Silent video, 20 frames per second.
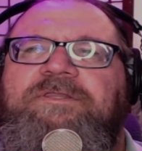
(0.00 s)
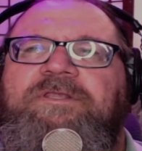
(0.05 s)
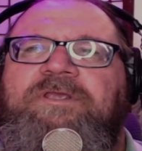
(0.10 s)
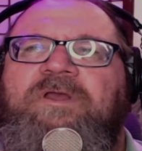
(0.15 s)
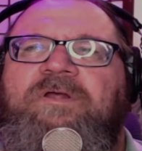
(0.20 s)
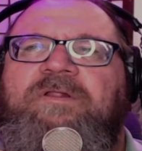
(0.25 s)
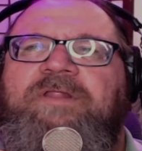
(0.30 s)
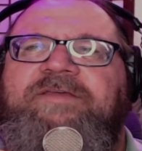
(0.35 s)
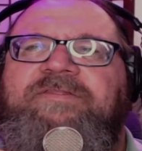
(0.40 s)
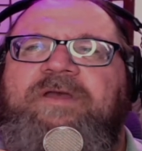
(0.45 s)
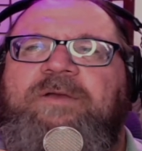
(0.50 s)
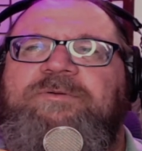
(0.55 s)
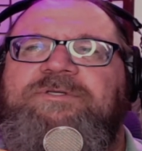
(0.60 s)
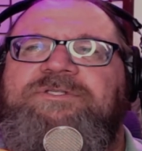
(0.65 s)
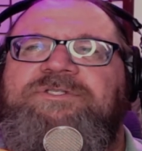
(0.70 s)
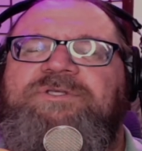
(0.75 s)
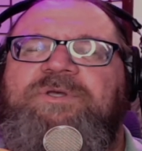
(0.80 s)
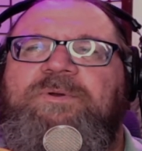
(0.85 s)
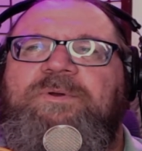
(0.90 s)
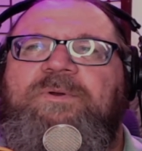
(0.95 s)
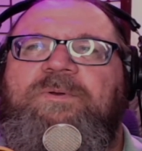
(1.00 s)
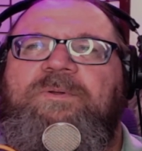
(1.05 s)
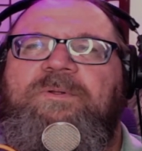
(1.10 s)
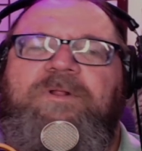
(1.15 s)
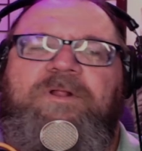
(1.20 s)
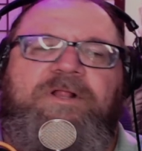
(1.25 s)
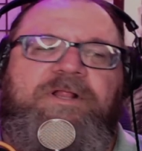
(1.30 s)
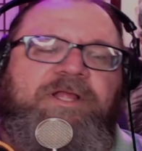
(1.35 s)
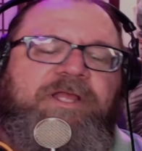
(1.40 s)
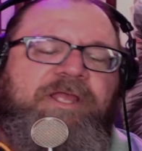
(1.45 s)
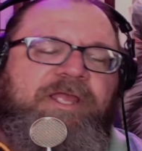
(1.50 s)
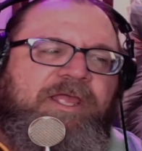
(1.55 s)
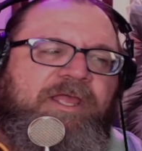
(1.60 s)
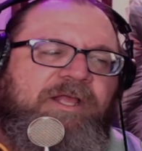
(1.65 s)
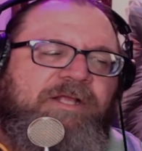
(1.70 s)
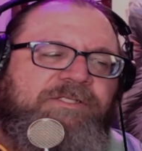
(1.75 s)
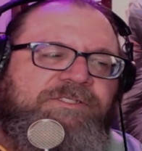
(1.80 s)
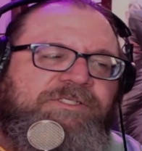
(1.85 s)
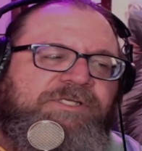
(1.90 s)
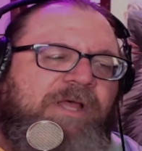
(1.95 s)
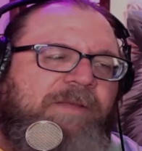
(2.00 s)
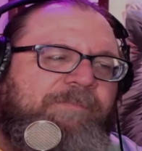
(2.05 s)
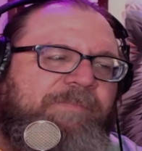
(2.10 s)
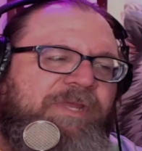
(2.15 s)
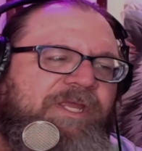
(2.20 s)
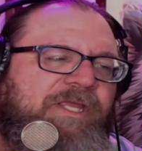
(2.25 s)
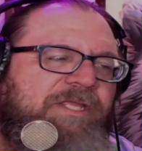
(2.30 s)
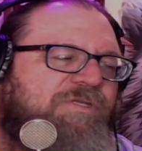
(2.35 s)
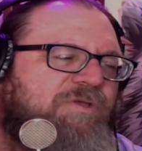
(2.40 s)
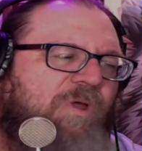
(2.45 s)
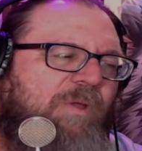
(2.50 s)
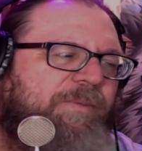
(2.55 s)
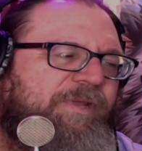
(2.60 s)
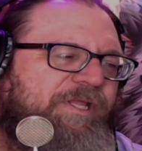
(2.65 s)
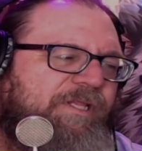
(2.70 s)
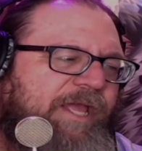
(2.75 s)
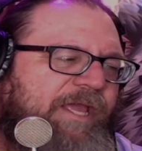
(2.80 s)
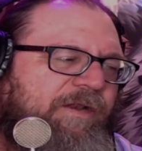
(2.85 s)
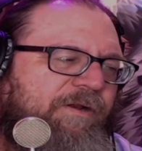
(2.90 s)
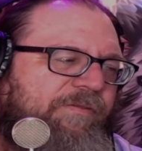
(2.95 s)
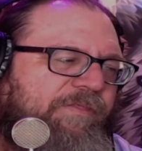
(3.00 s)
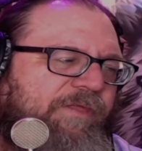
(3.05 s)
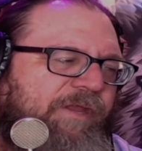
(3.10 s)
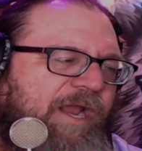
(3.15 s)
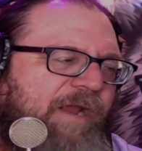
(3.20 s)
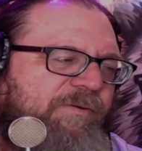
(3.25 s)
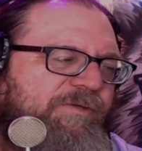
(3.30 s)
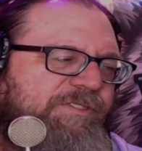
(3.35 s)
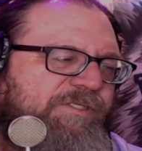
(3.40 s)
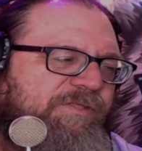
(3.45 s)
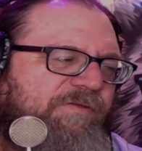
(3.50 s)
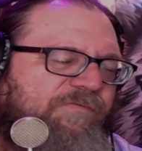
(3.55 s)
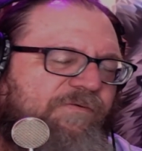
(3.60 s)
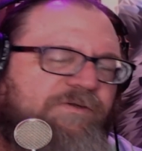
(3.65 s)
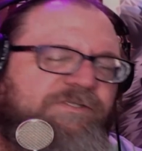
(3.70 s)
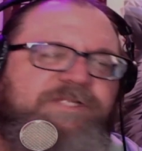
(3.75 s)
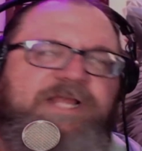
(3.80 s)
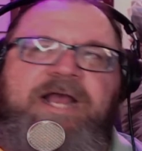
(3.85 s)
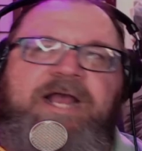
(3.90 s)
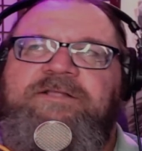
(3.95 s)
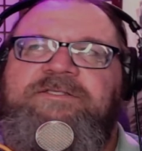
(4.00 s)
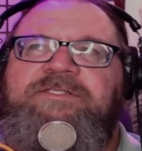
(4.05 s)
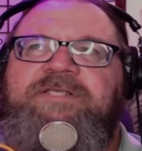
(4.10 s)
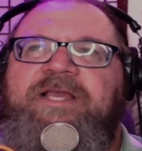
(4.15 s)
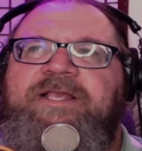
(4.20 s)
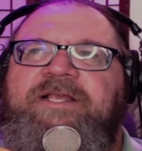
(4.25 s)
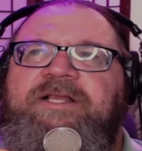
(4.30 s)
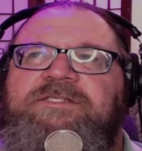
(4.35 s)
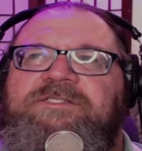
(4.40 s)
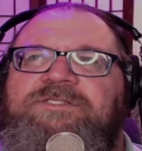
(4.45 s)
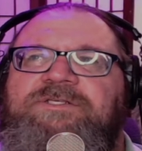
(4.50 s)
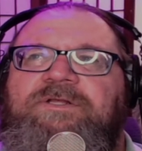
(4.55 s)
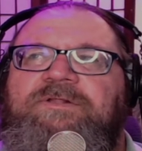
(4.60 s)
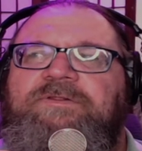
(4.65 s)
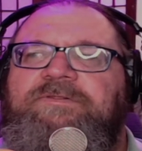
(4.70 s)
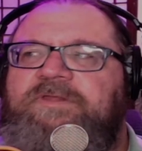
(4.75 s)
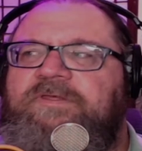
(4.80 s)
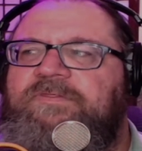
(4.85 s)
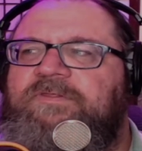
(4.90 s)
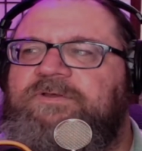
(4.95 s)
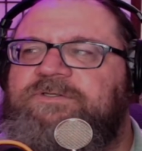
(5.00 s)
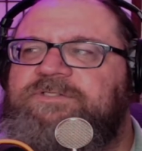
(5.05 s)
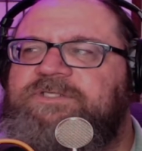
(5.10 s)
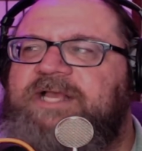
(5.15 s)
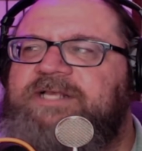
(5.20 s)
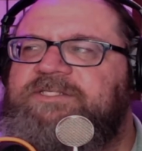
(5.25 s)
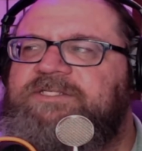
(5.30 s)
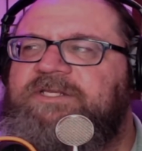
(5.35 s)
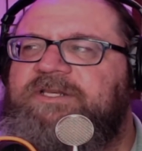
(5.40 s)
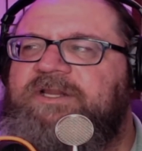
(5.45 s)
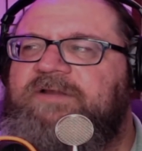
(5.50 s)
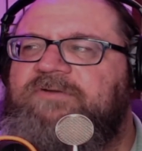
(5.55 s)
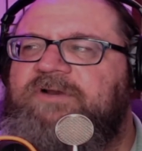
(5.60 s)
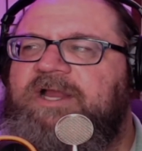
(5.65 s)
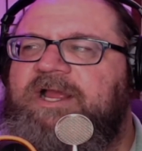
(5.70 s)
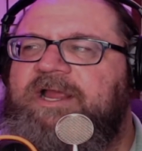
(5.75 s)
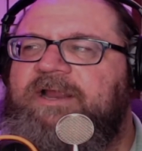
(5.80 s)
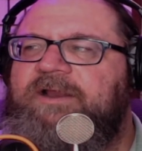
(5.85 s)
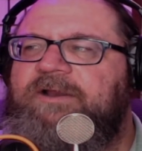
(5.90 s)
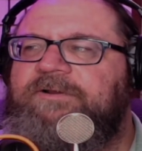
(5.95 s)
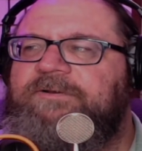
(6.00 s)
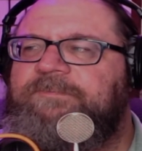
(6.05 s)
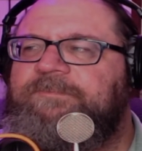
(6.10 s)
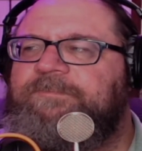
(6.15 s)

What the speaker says: That was so cool. Tom Mead told me later that I was the first outside consultant that those guys had ever hired.